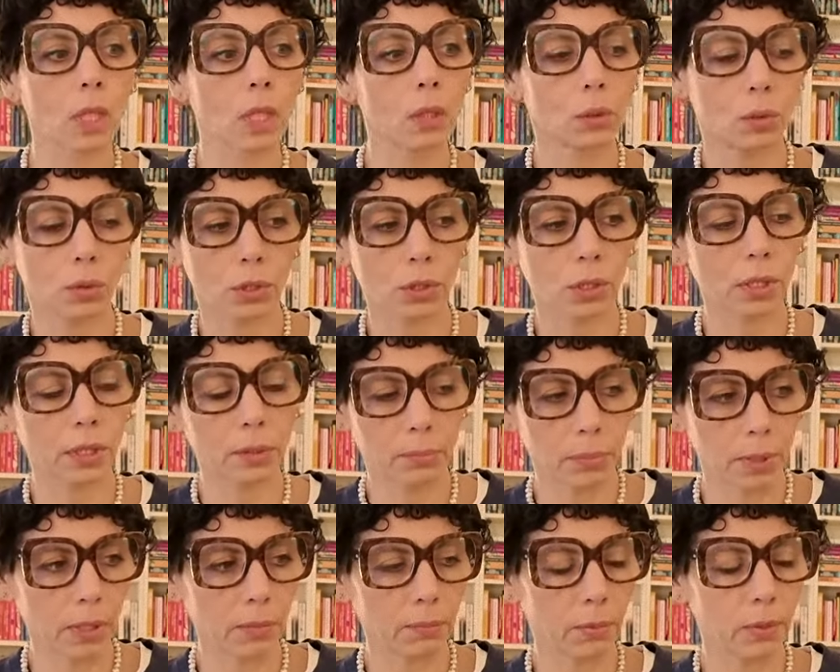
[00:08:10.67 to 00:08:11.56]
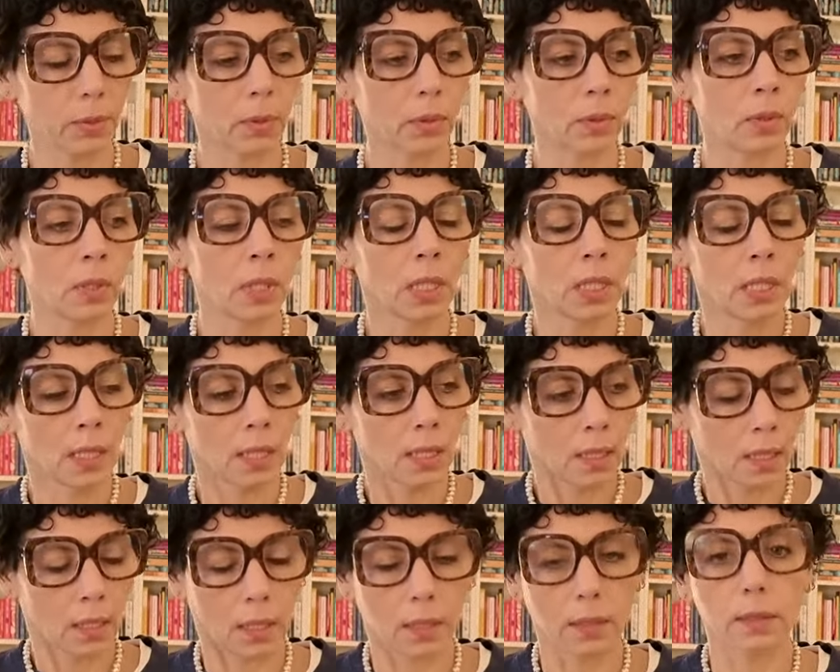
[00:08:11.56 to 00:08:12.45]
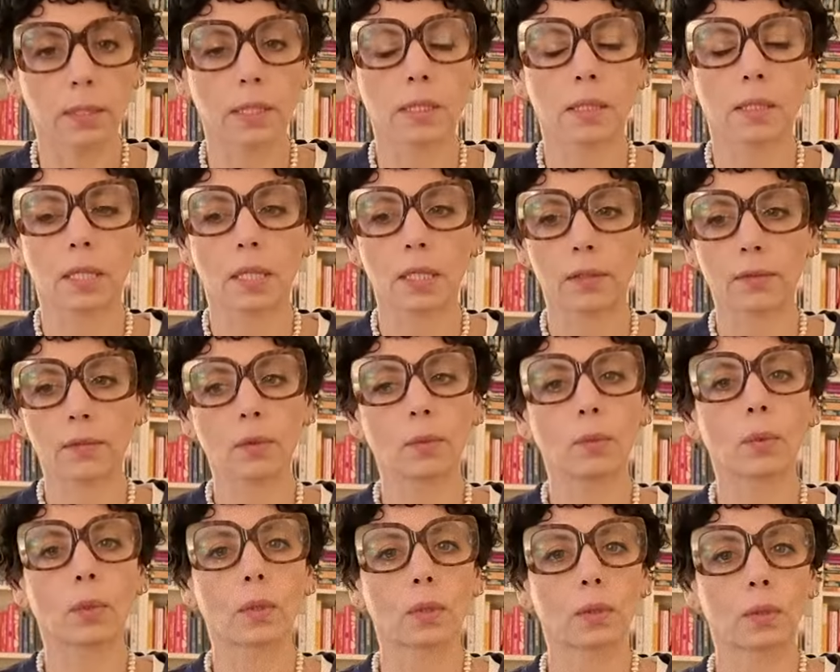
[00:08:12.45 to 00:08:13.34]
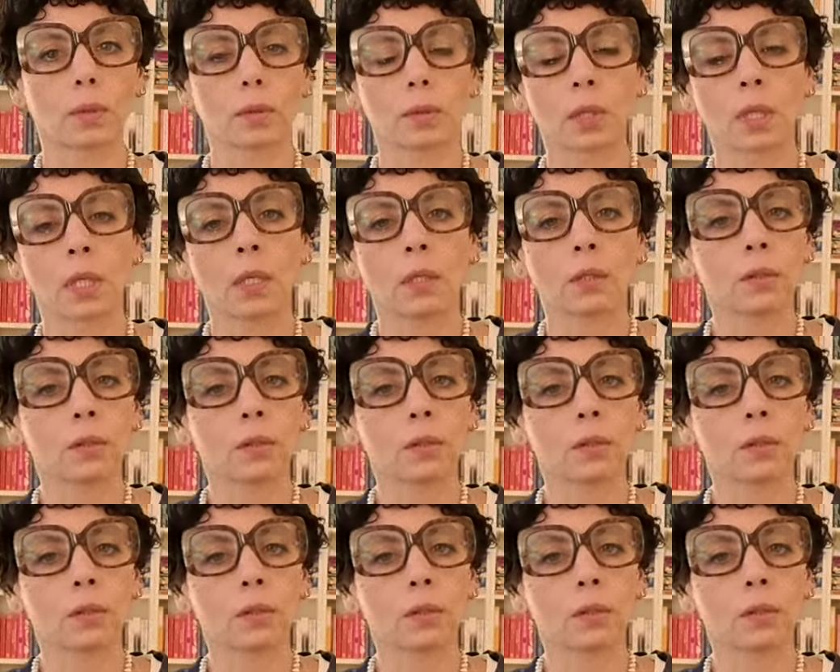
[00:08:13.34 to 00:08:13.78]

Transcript: Usually people on this side of the world